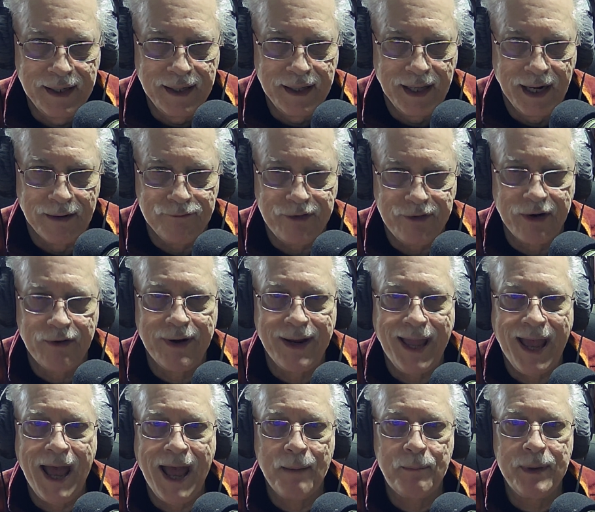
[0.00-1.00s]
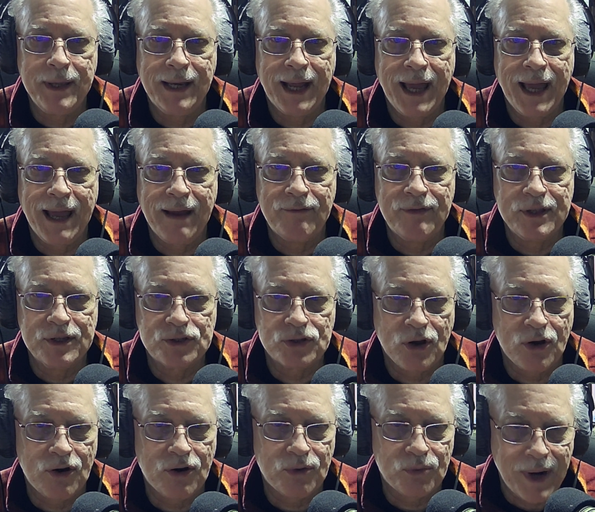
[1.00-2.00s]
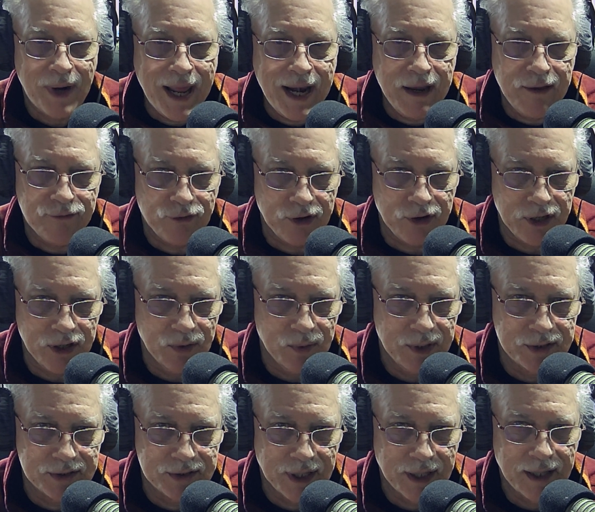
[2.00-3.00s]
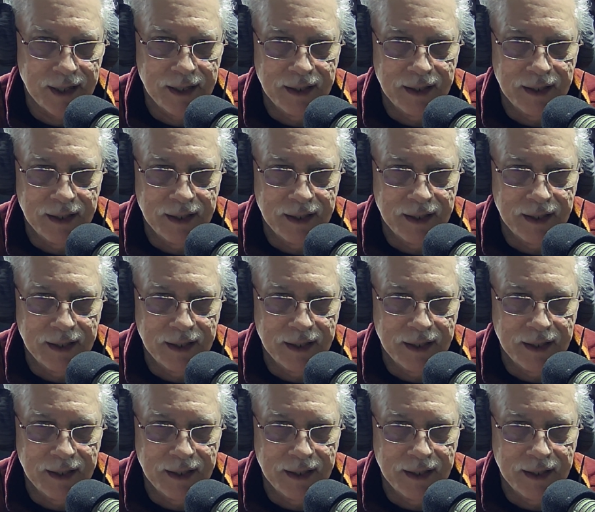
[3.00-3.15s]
and I'm very happy to have this all ready for you, he said.